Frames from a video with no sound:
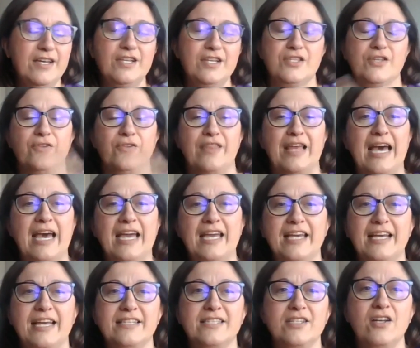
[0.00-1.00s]
So
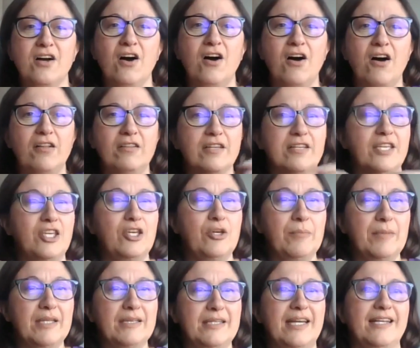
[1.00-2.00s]
that gets all
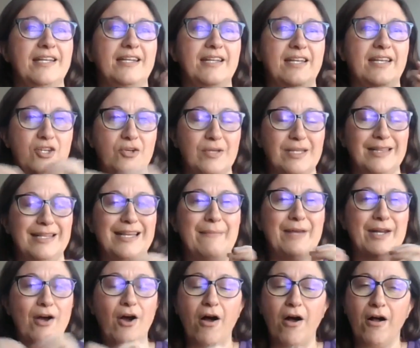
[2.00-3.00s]
accumulated and you claim it